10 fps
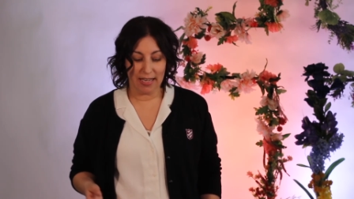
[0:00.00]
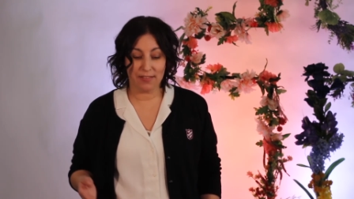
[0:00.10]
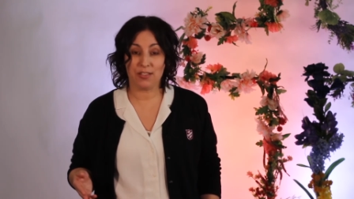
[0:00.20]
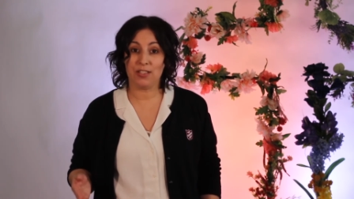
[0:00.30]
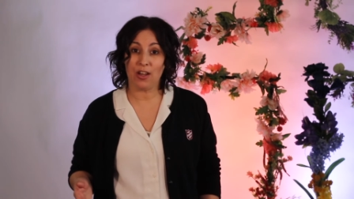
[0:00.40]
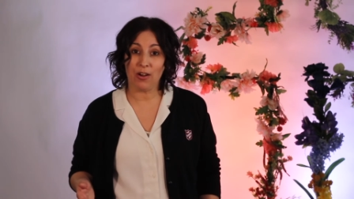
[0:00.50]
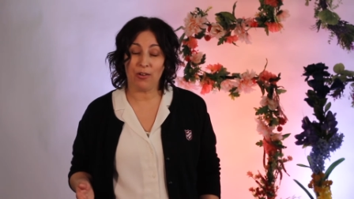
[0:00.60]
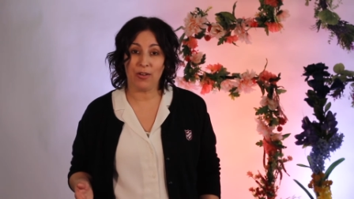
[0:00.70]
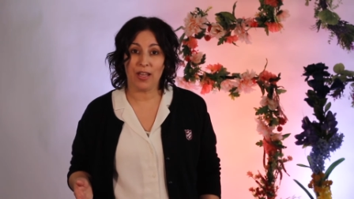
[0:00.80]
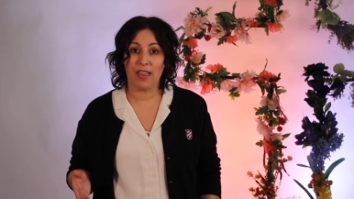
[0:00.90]
If
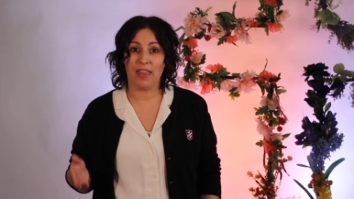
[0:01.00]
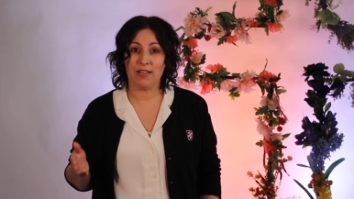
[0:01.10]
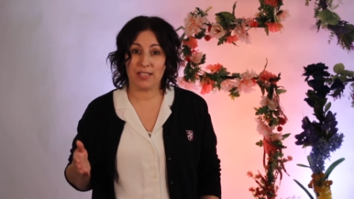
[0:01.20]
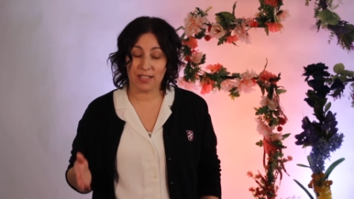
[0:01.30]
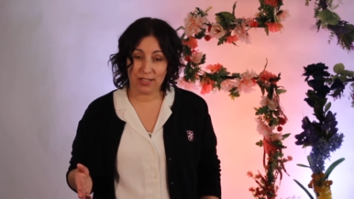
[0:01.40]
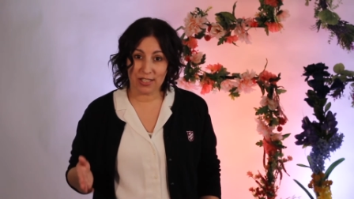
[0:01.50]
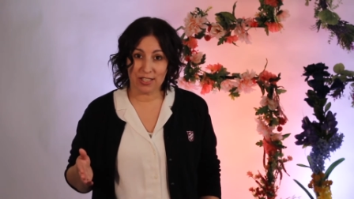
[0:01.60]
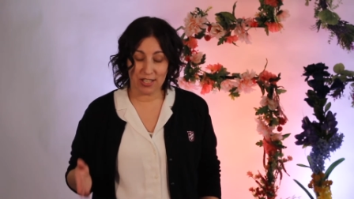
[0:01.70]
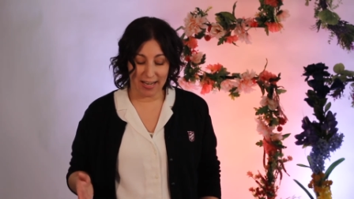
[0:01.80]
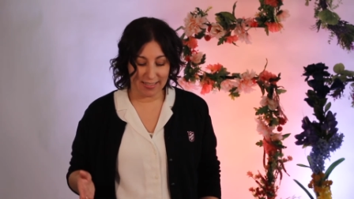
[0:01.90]
so, there is a
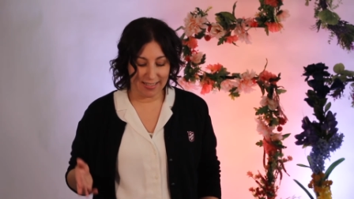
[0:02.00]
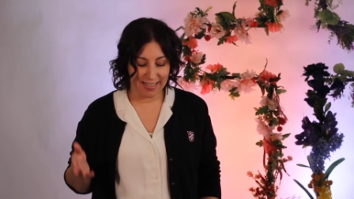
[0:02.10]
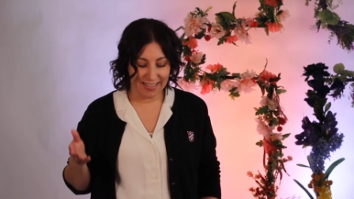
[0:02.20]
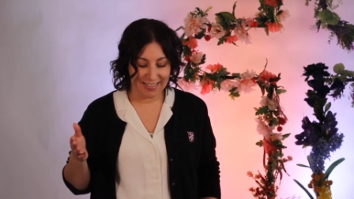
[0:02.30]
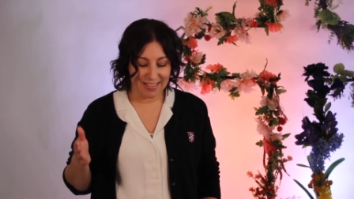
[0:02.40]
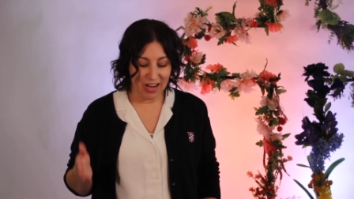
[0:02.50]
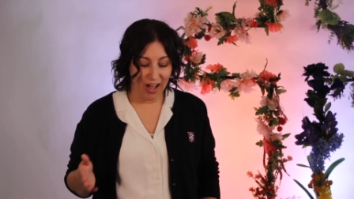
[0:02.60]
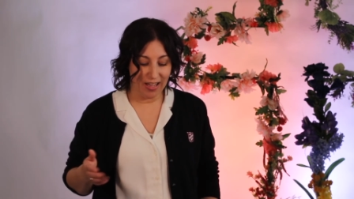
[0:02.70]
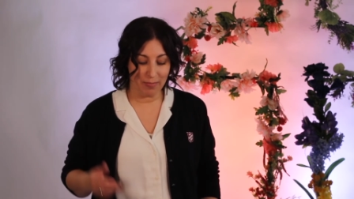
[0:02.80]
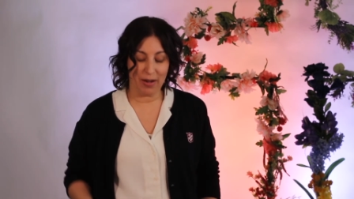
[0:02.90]
good chance that it is
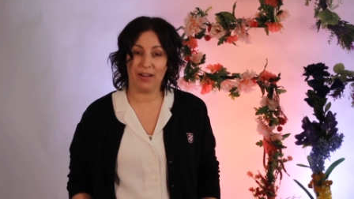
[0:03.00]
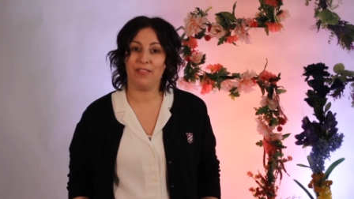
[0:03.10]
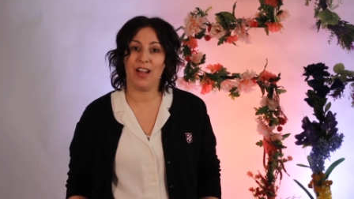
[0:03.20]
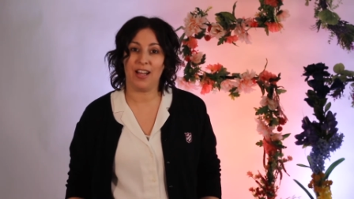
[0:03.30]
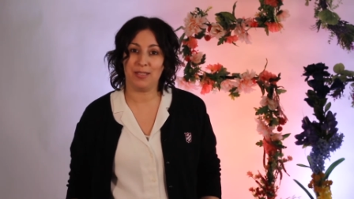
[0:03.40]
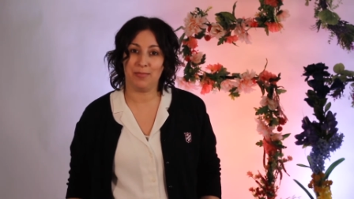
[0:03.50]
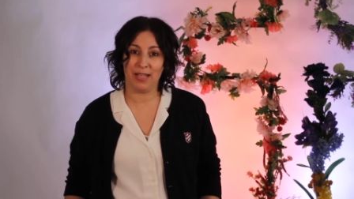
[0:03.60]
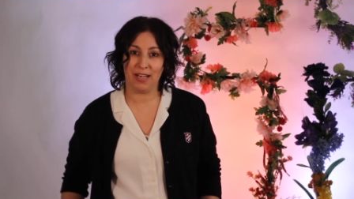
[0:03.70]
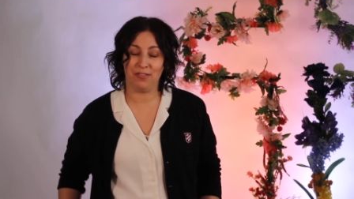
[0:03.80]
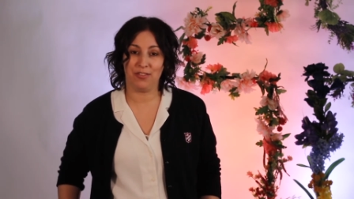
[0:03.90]
not a part of God's
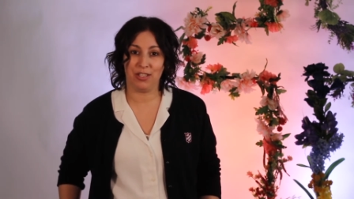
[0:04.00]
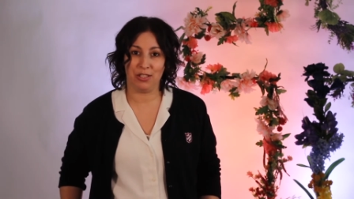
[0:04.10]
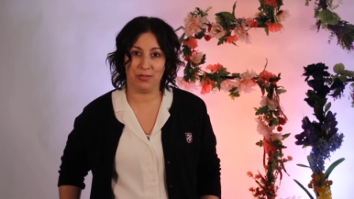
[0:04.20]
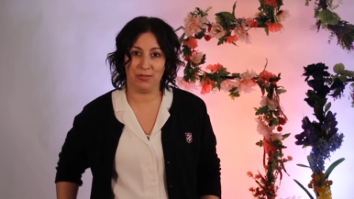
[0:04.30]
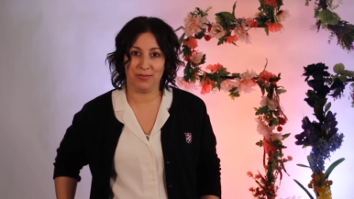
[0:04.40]
plan for you.